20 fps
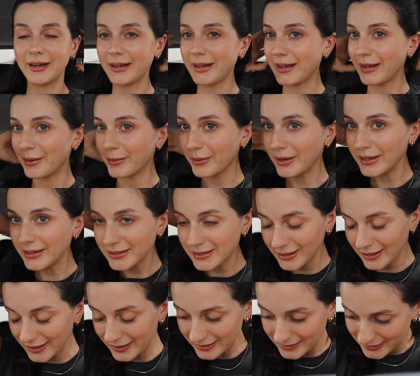I can't wait
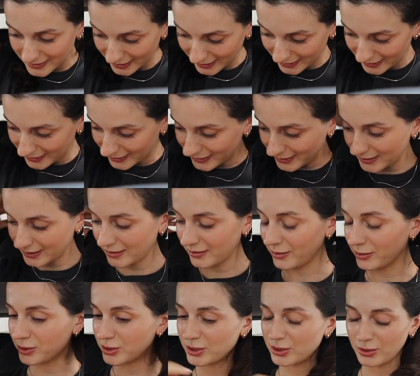to get it done.
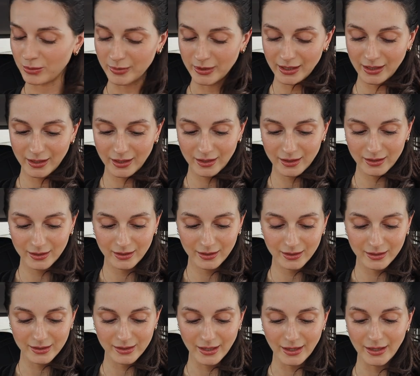There's so many
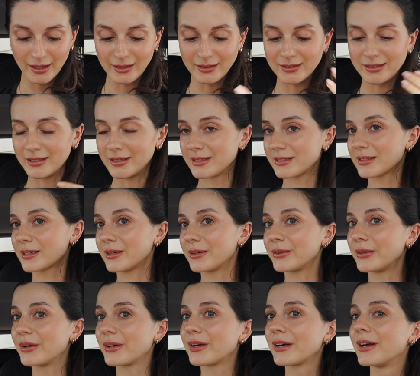dead ends and it's gonna
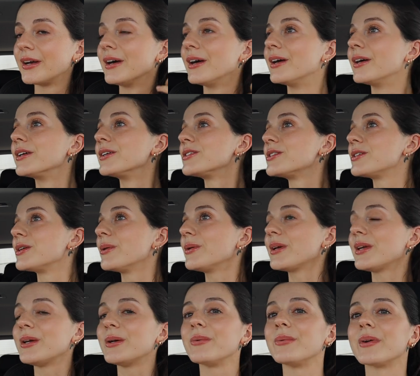look so
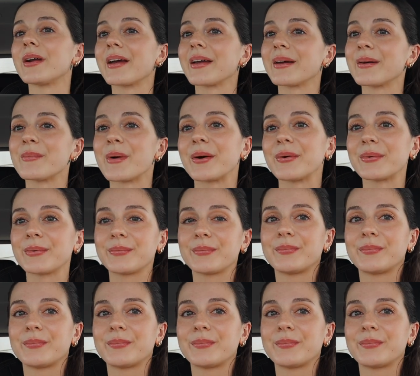cute when I come out.